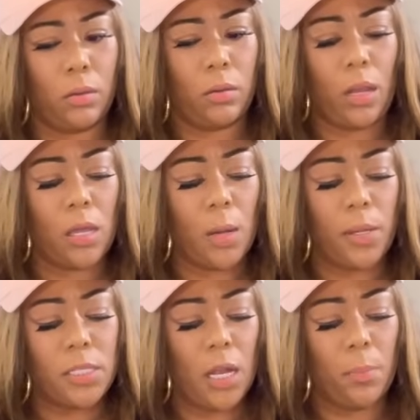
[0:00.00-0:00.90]
Yeah, they
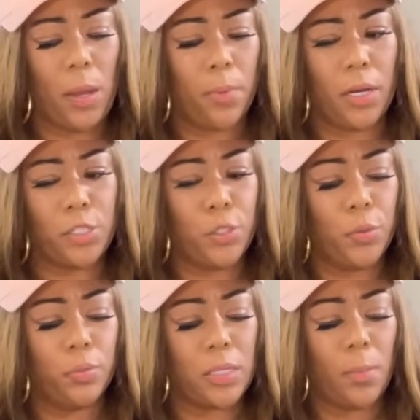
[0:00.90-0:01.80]
be telling people that
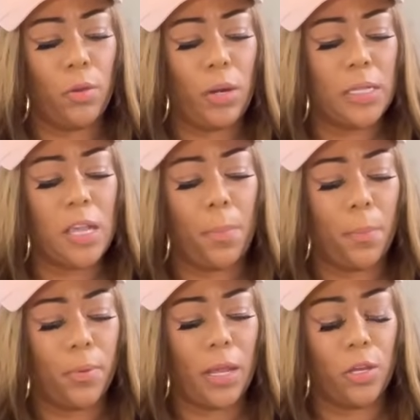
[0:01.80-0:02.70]
you, some of you, they tell
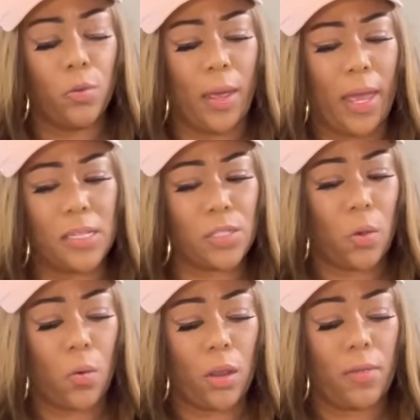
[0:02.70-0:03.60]
people that you an
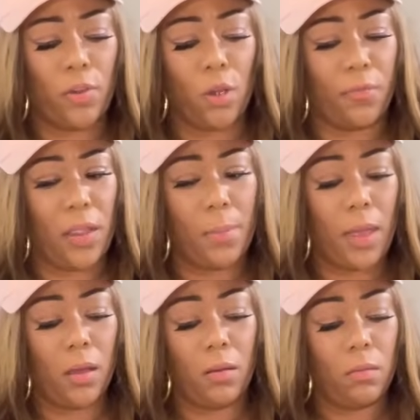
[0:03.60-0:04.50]
escort if you're a
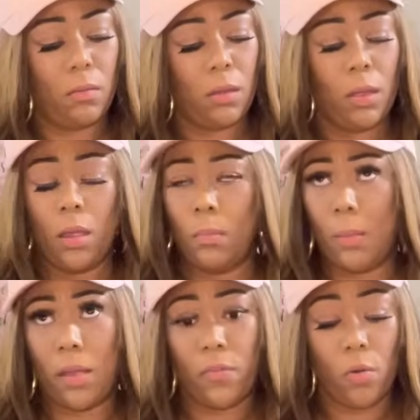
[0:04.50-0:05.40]
female.
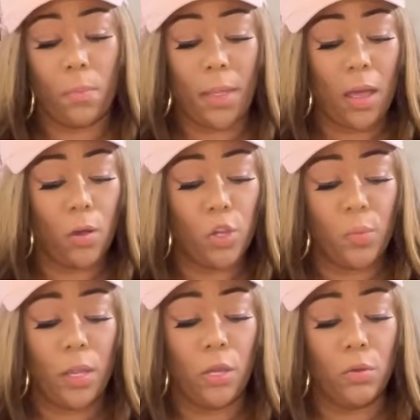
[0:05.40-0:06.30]
Maybe if you a male, you
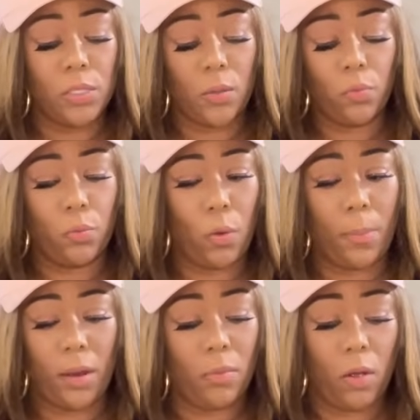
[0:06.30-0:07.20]
be using
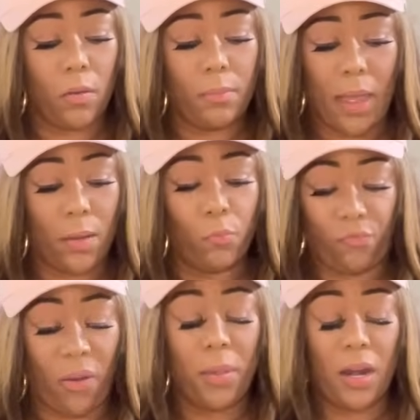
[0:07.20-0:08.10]
women or
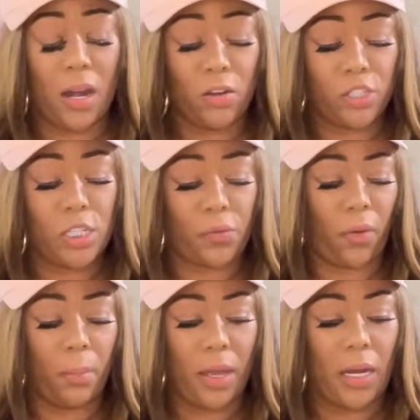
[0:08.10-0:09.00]
feminine energies
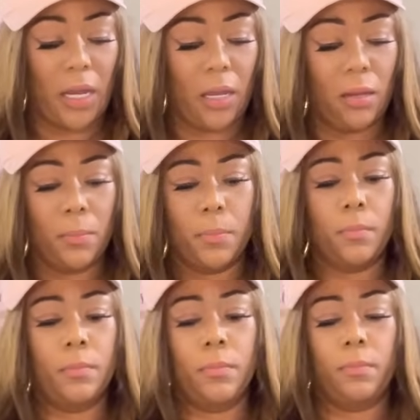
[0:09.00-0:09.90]
for money.
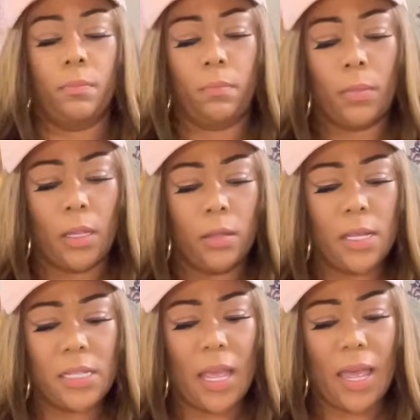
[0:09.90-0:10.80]

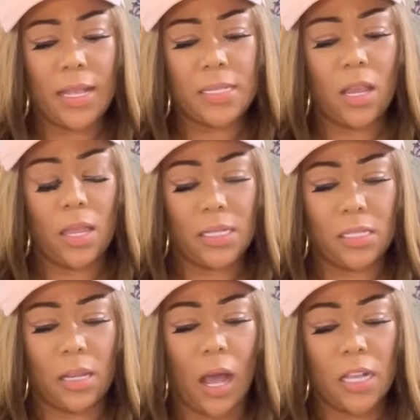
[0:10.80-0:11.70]
There's an ex here
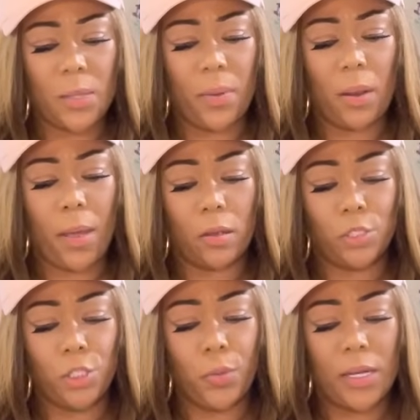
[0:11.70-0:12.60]
that's gossiping
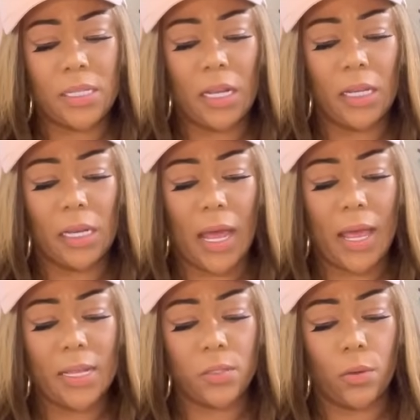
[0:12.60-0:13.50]
about you and telling
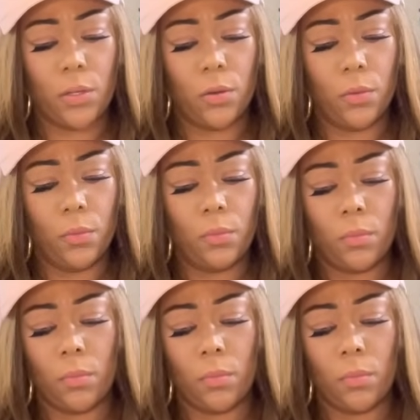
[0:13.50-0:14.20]
lies on you.